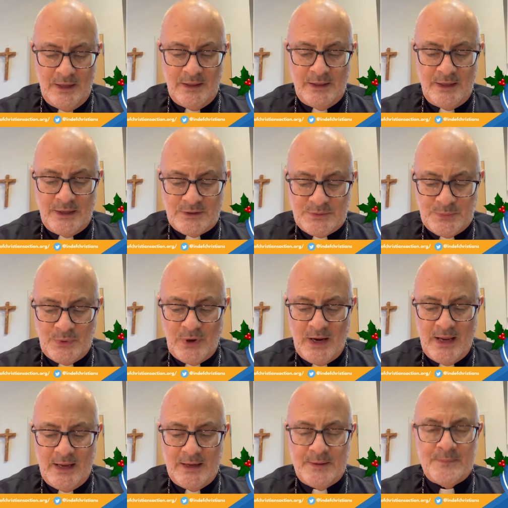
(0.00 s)
let us
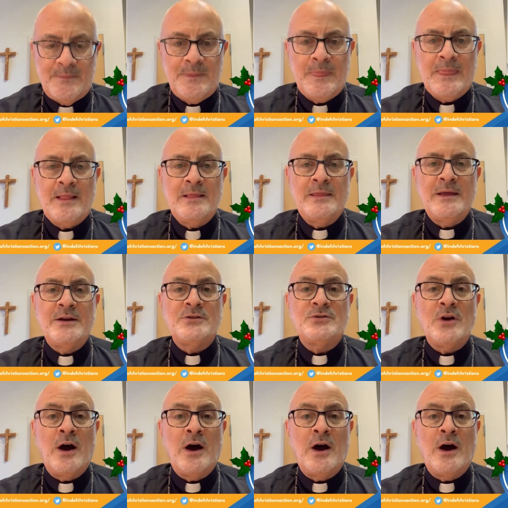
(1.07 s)
pray, let us